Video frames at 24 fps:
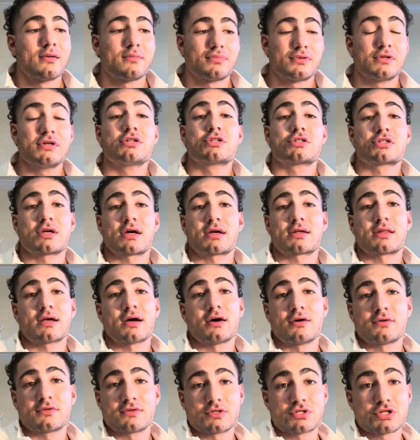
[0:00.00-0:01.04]
please check
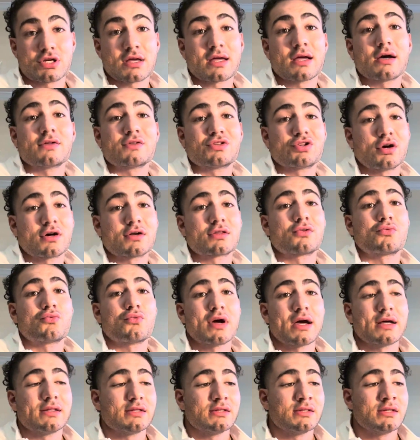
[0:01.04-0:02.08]
out check out Dr.
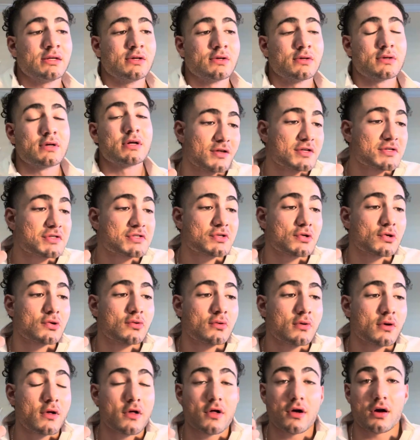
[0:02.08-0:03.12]
Randy Neil.
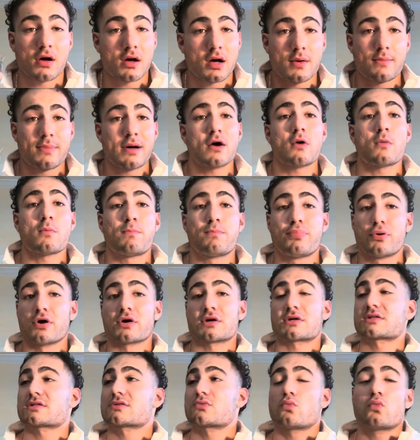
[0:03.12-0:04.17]
So about
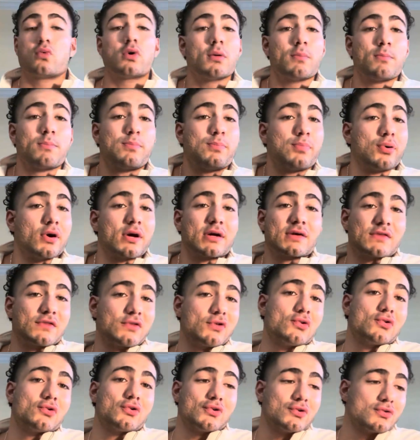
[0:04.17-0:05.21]
books, what book do
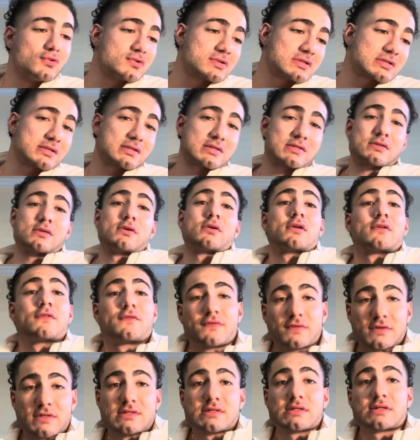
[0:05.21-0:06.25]
you use to study
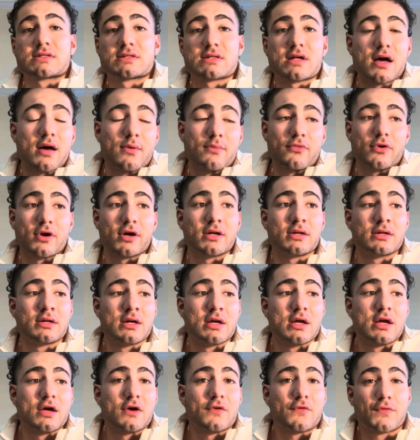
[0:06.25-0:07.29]
for this exam, right?
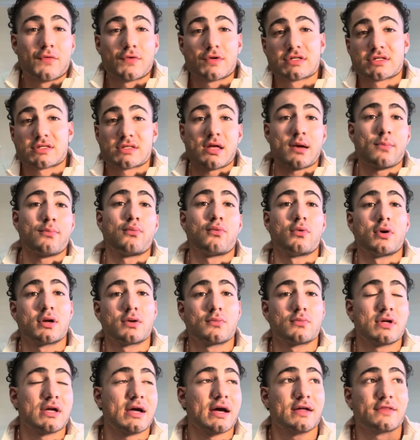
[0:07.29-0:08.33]
For step one,
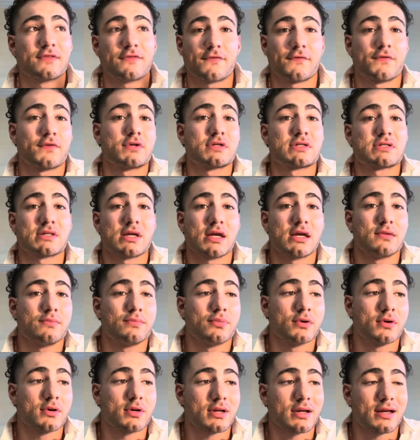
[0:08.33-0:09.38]
we had first aid
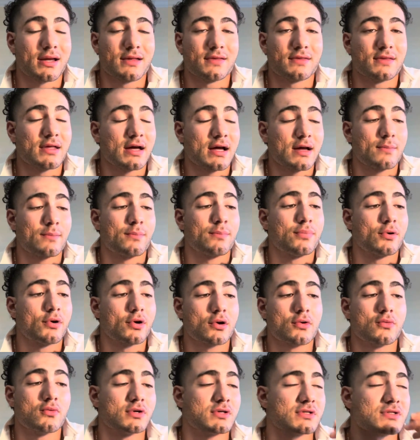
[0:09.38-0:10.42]
book and that
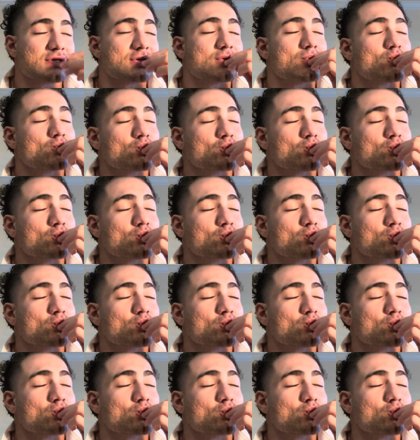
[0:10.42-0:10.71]
book was